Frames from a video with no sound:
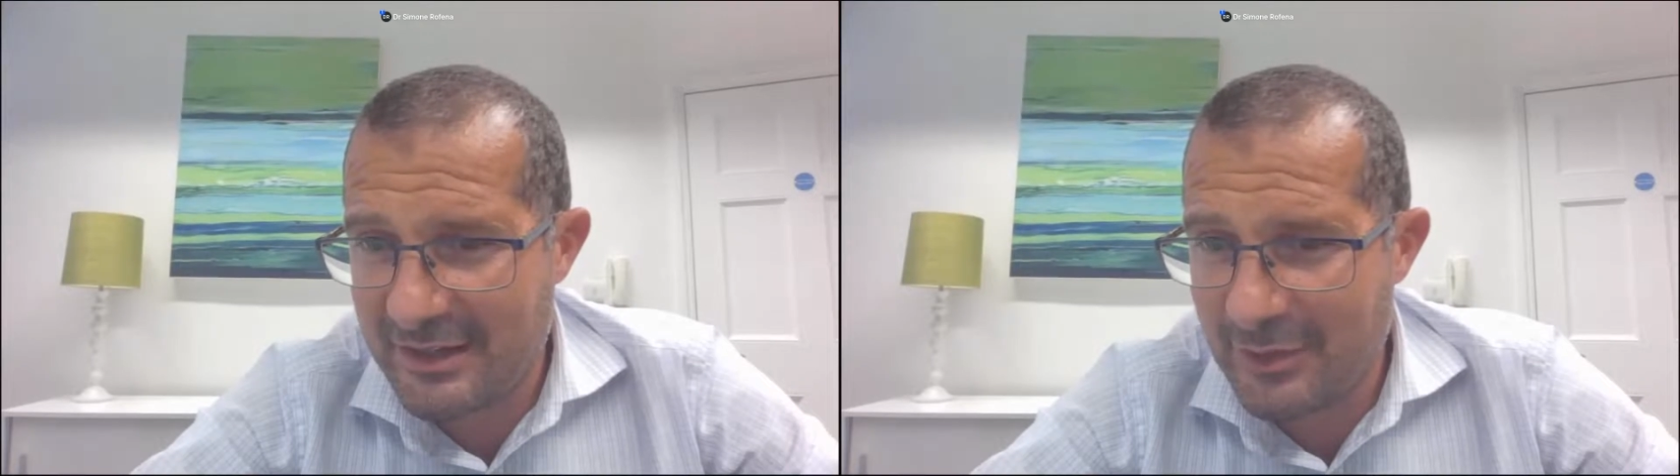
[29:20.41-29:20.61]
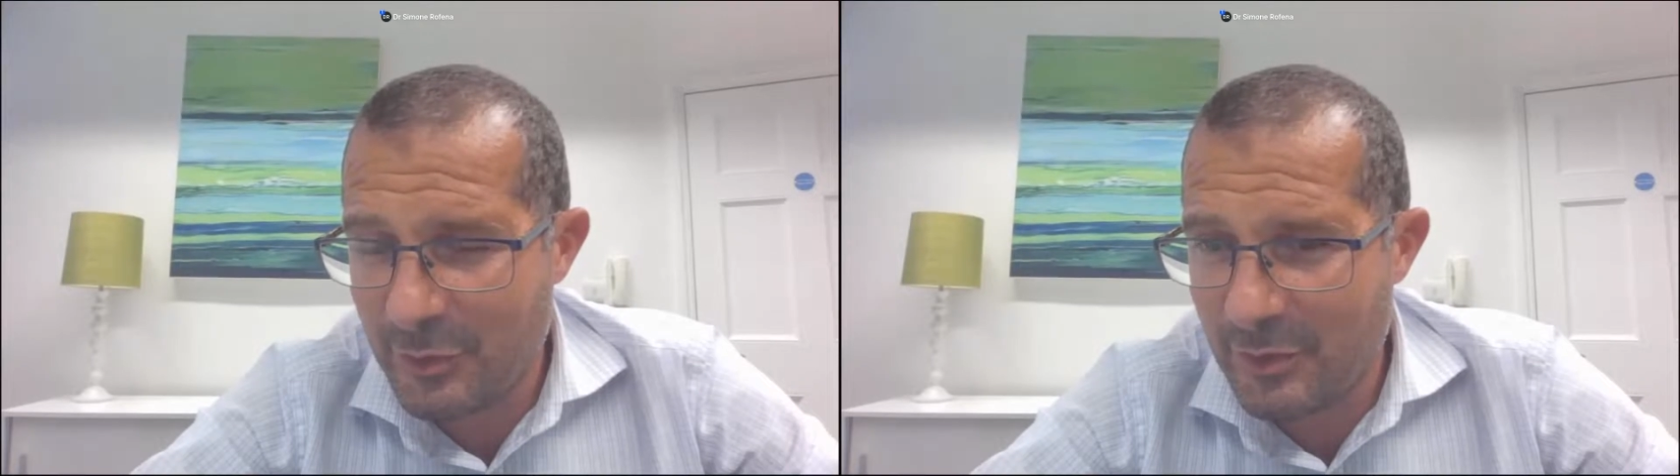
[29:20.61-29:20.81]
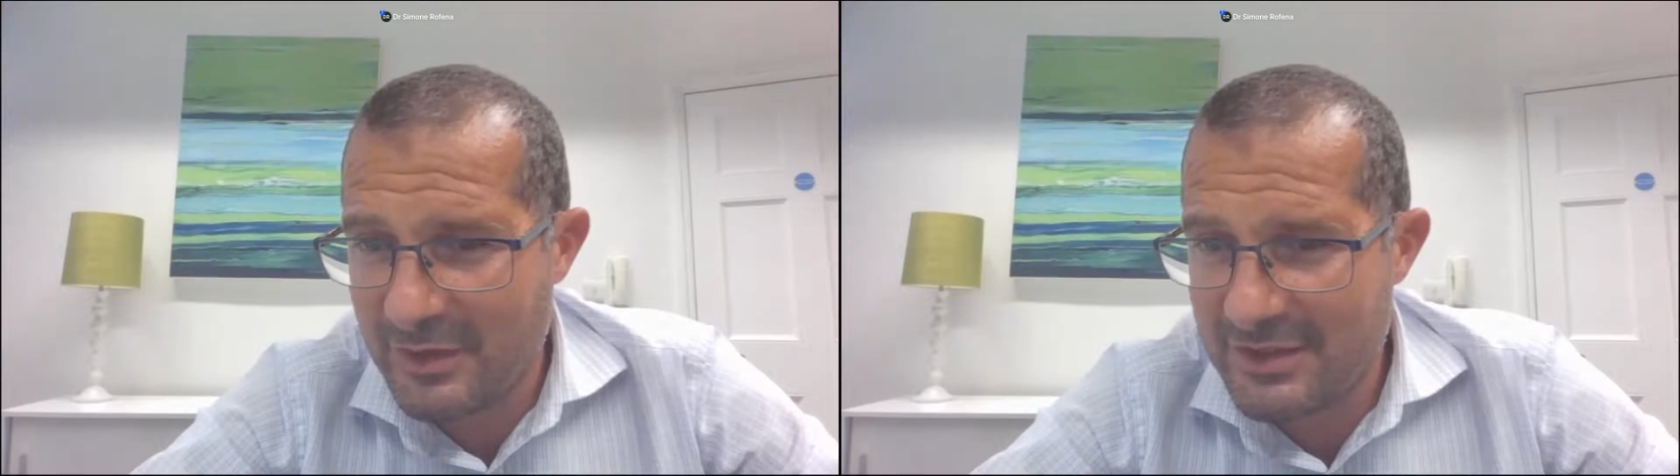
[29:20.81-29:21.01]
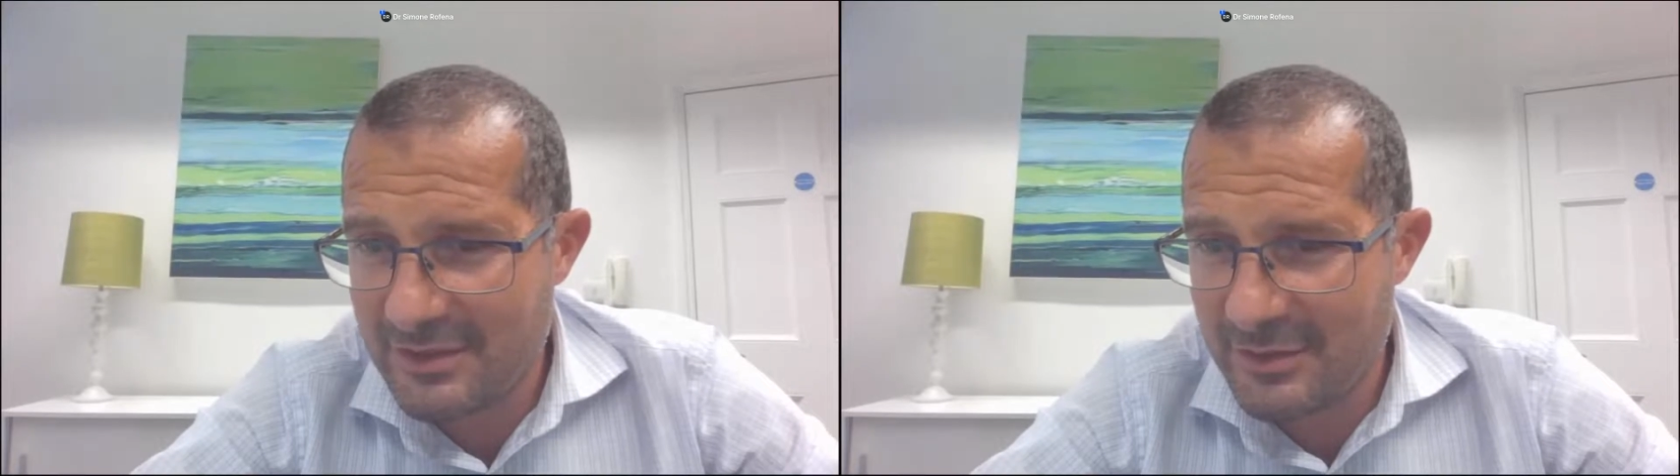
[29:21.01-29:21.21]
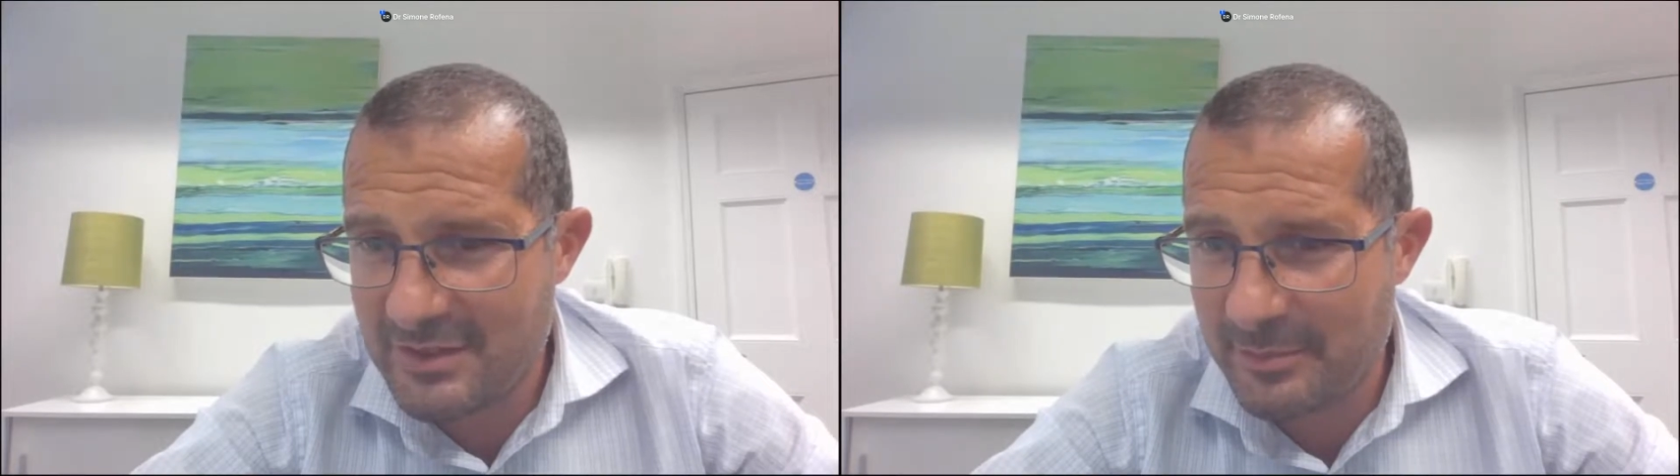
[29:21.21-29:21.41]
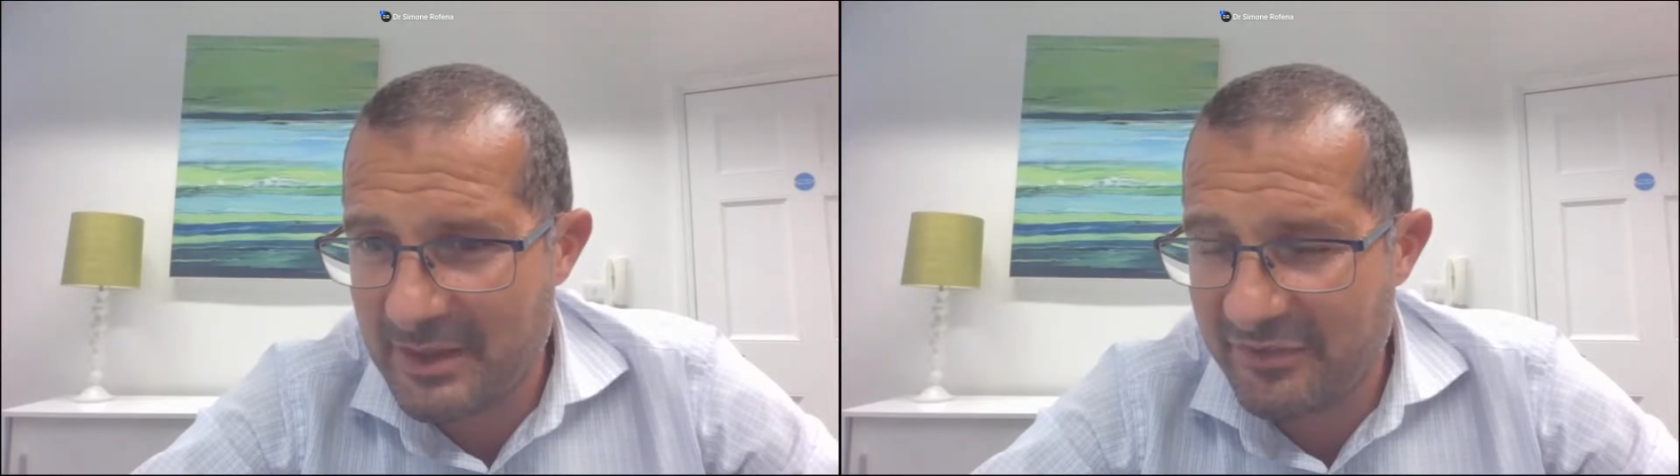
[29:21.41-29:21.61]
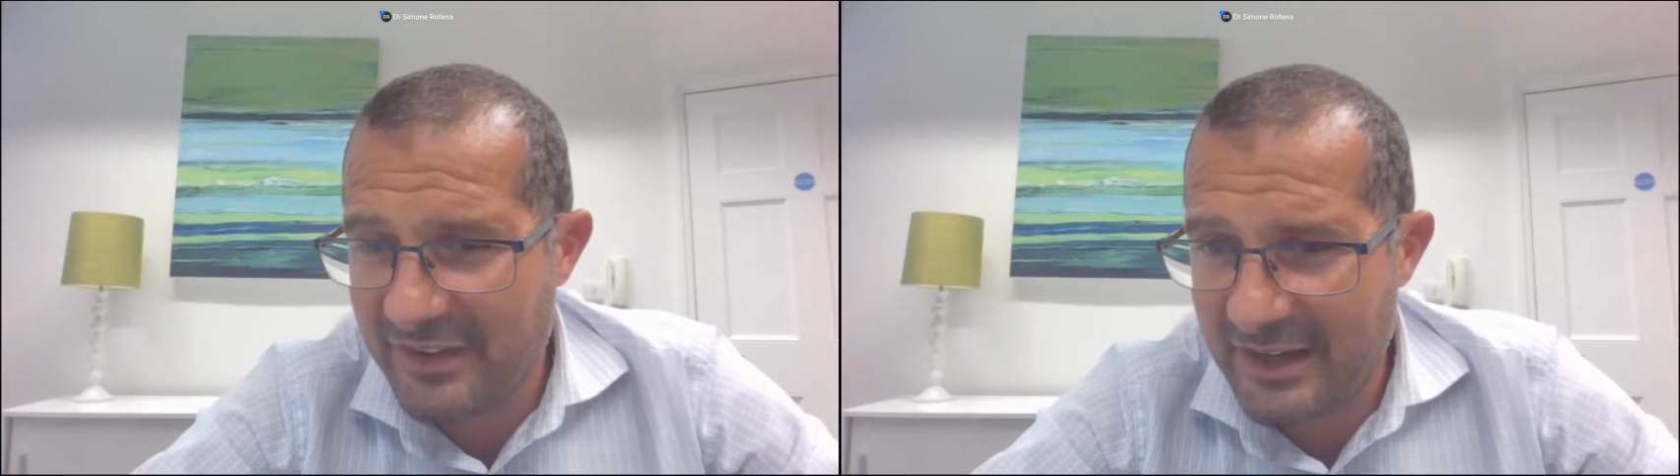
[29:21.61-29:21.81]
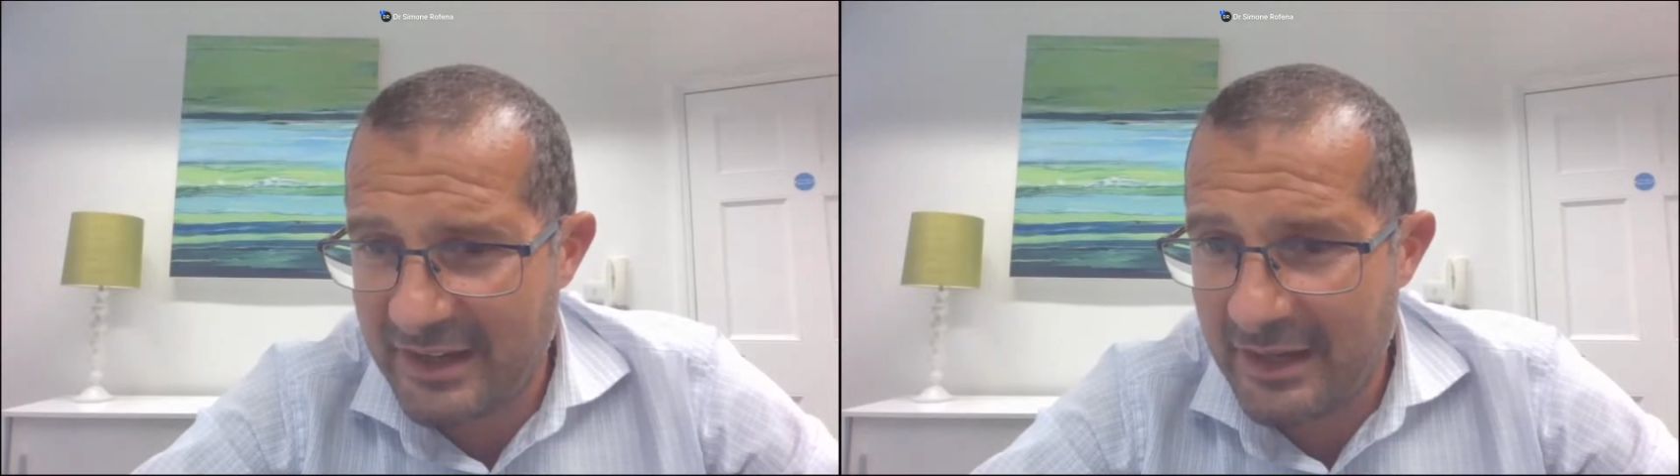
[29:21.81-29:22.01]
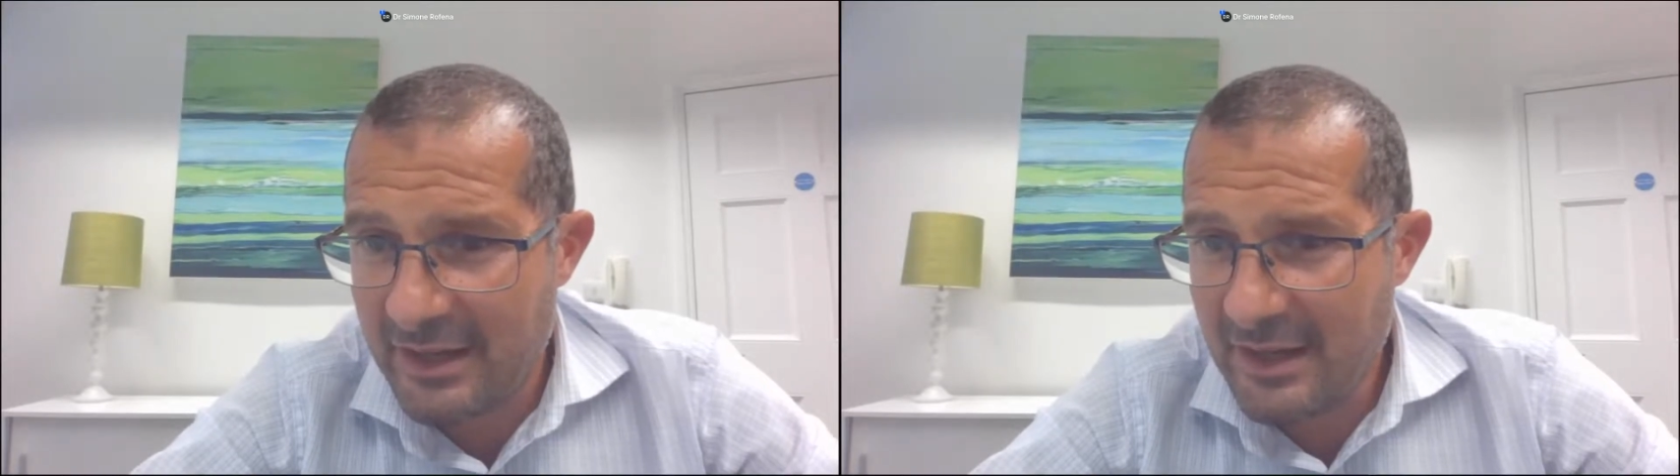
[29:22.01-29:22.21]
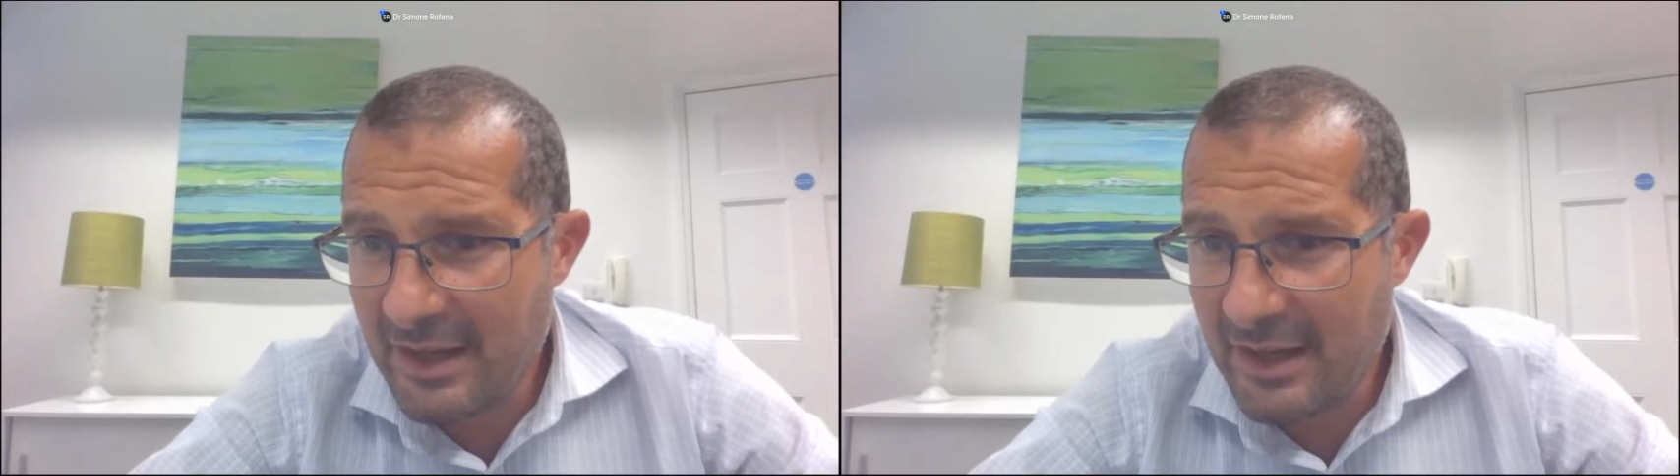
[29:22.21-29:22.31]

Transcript: looks a bit funny.